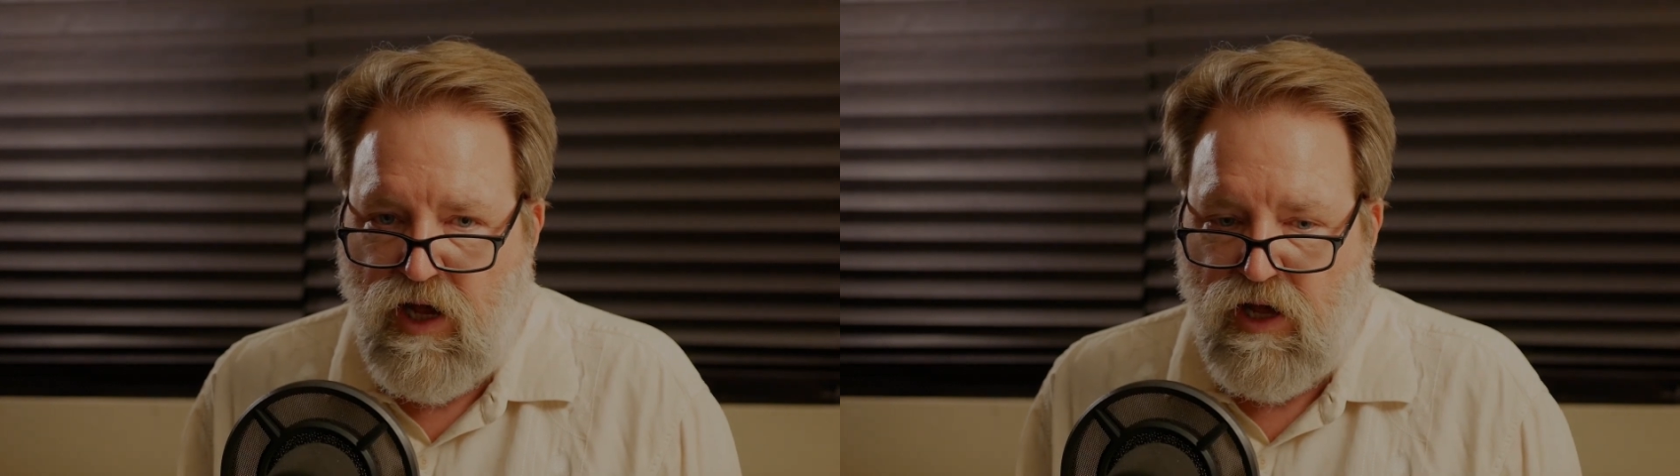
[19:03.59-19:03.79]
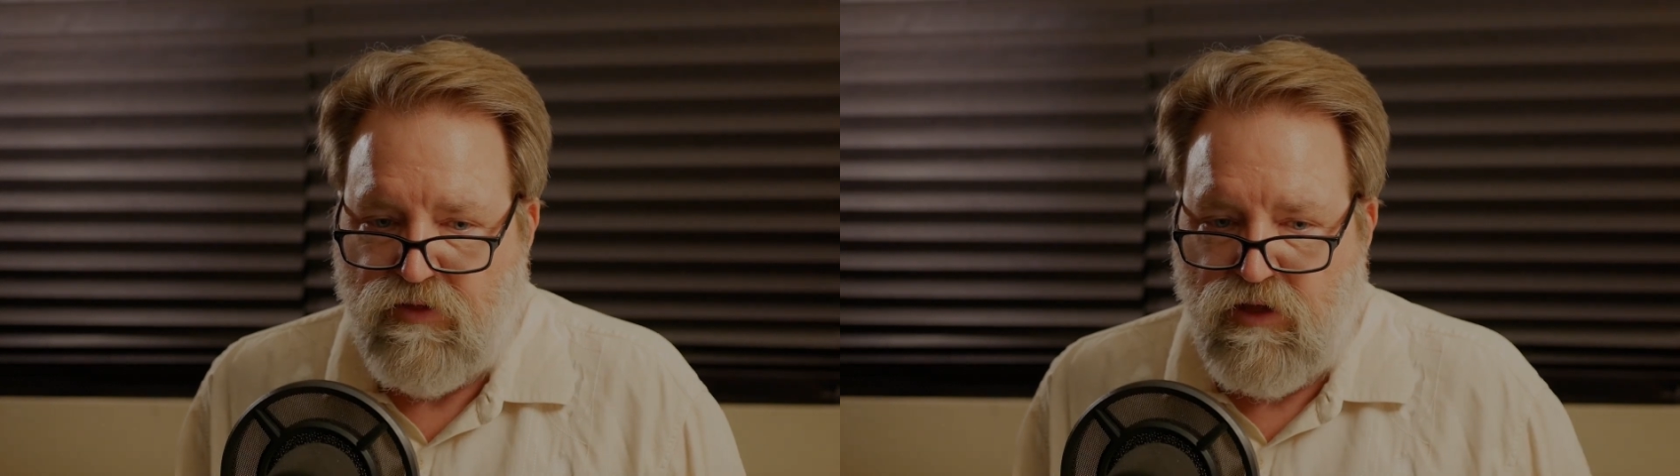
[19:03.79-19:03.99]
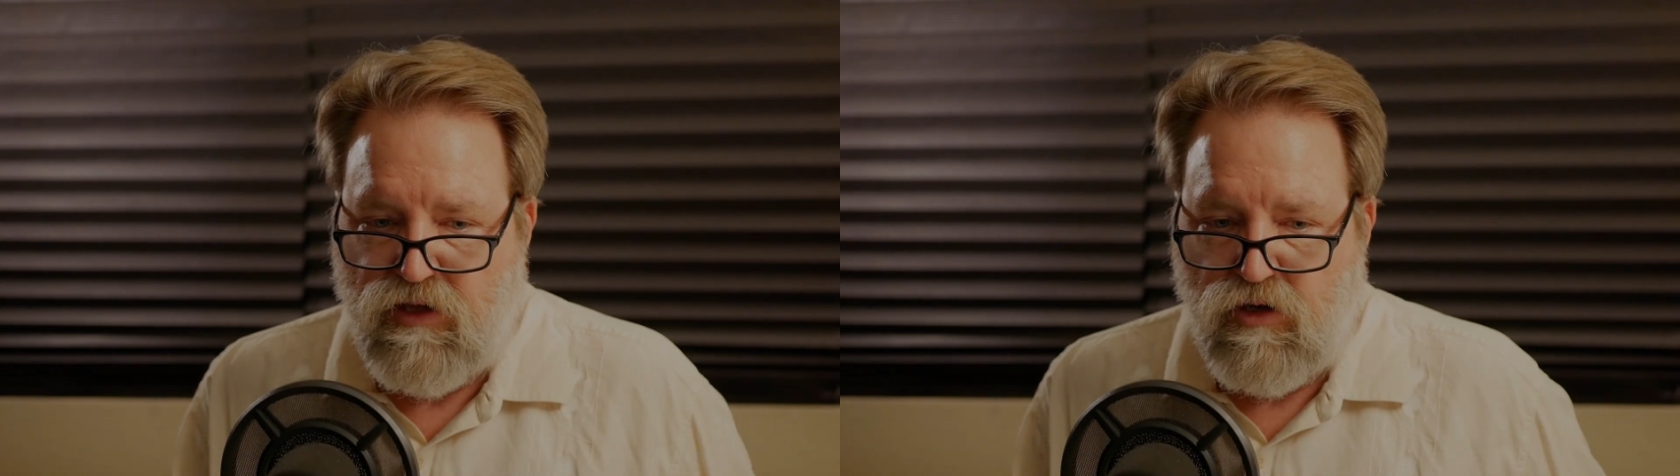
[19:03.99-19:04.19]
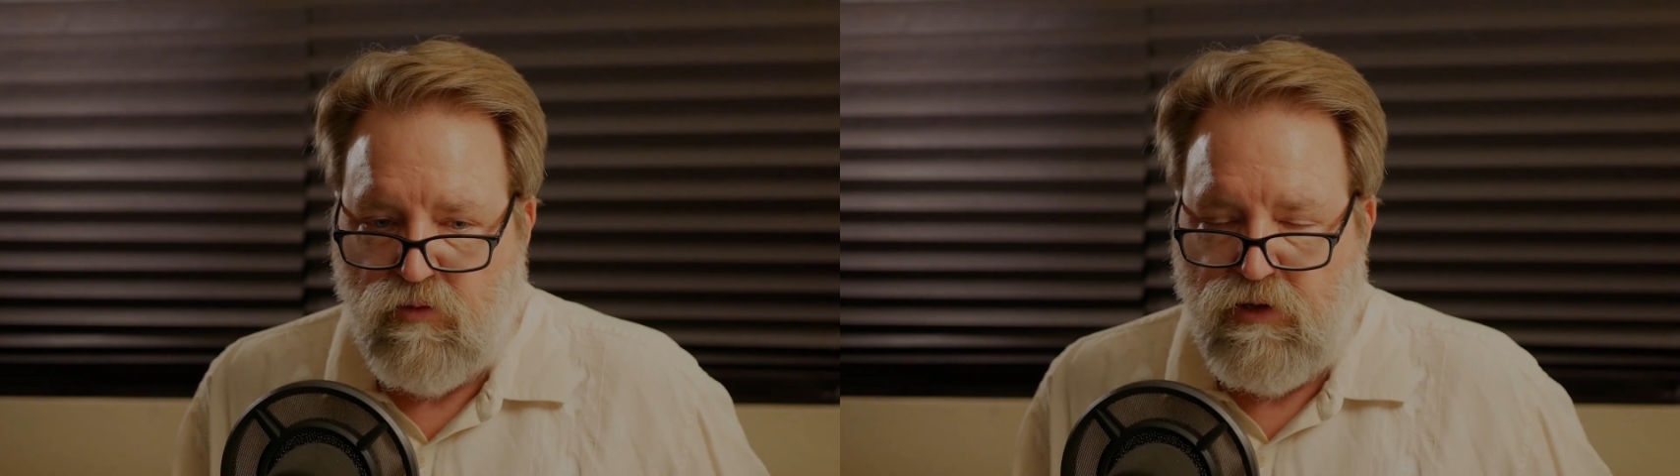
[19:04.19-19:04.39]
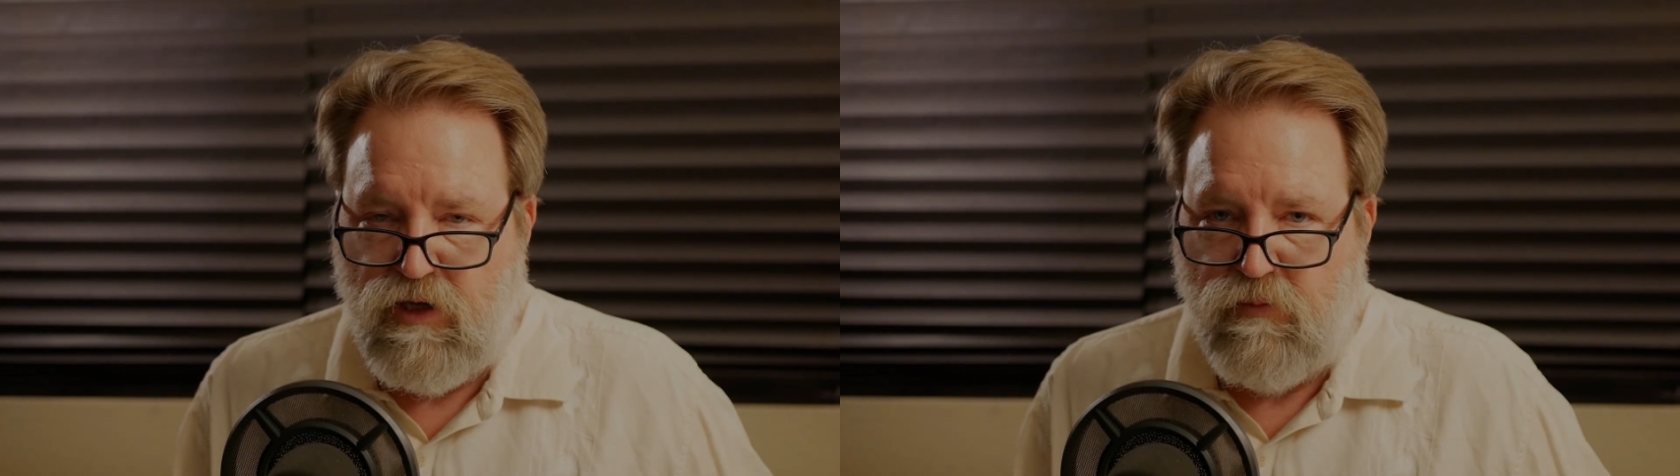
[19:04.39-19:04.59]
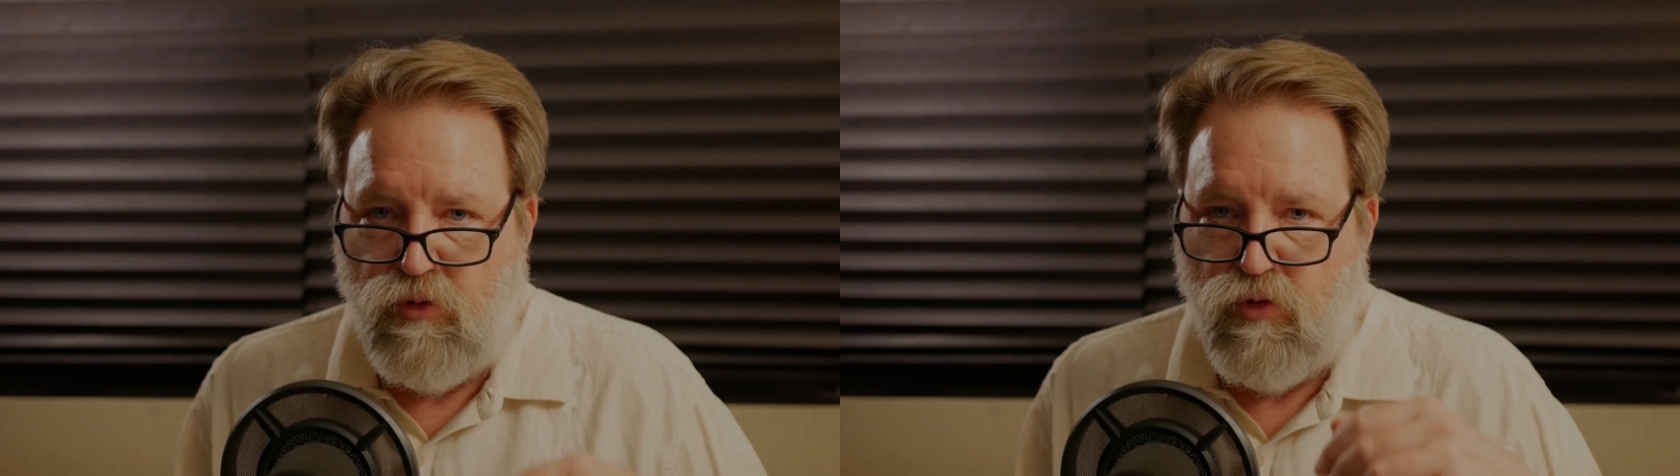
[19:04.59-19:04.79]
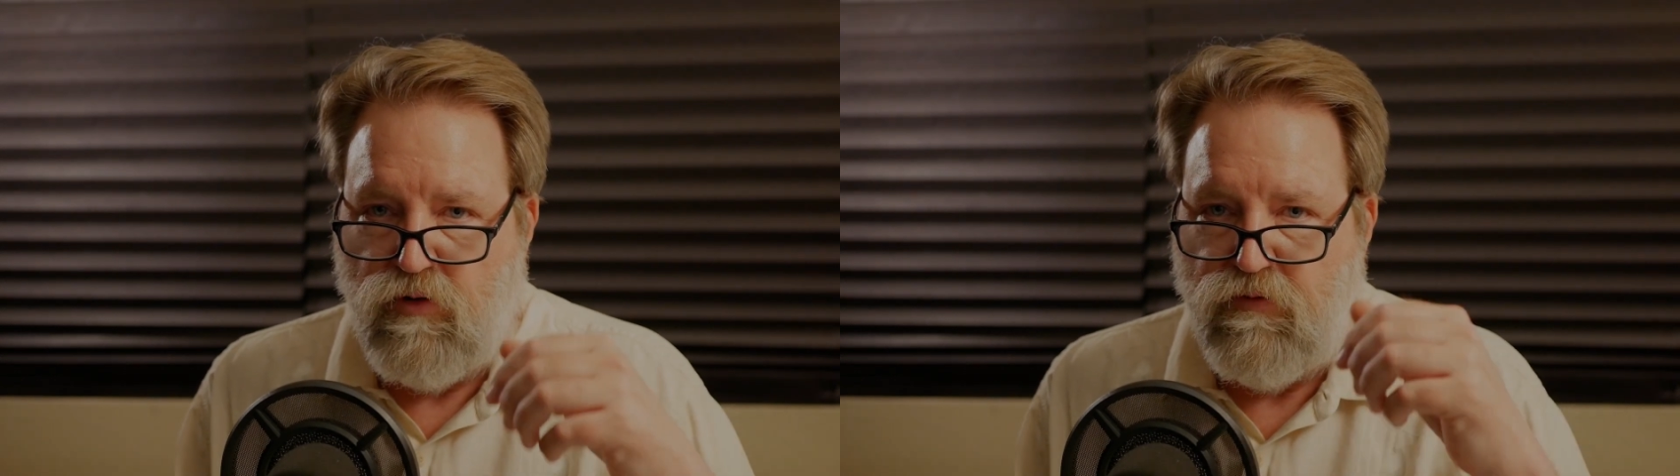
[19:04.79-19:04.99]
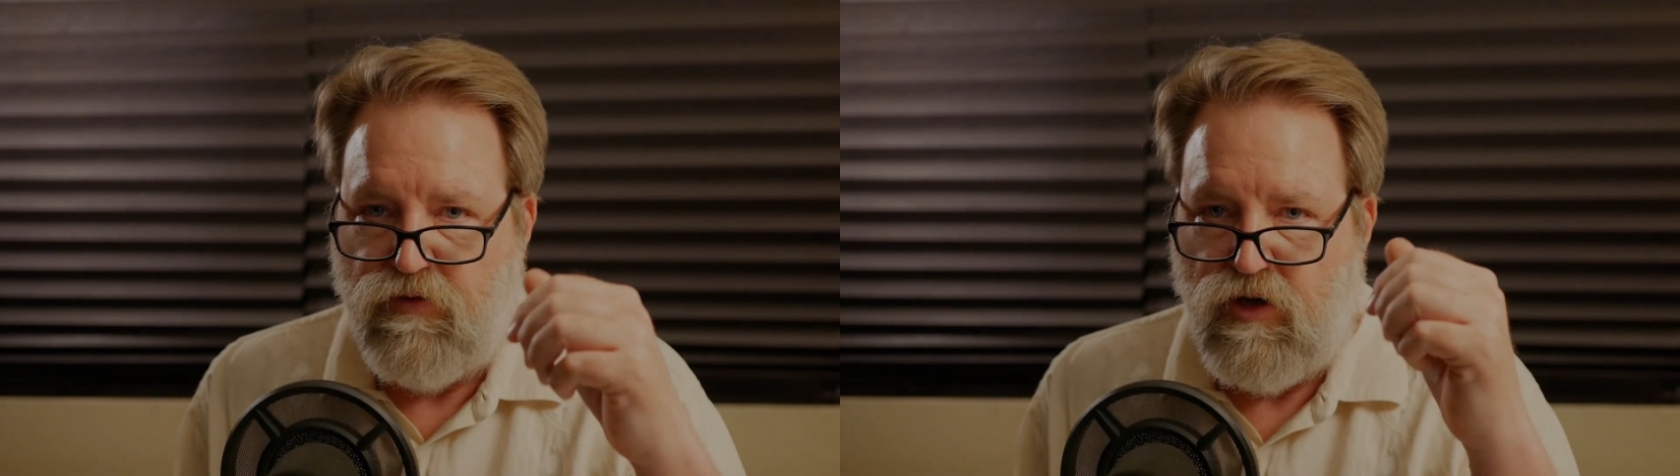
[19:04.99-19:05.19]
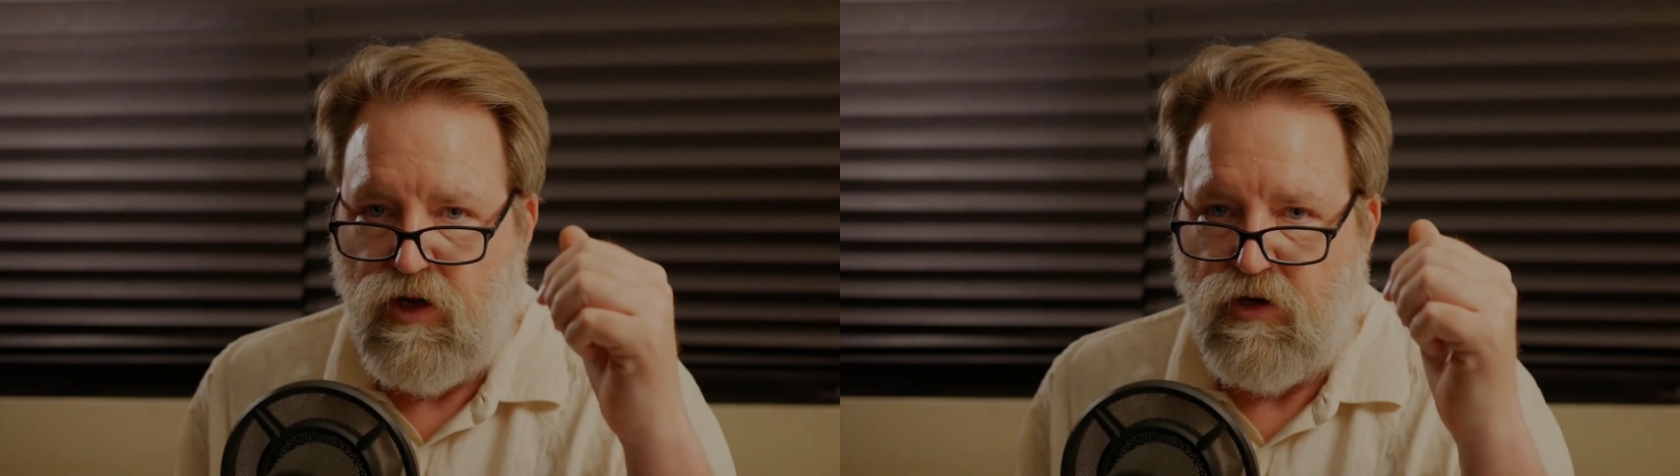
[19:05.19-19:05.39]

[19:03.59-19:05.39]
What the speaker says: I think it'll be important for you to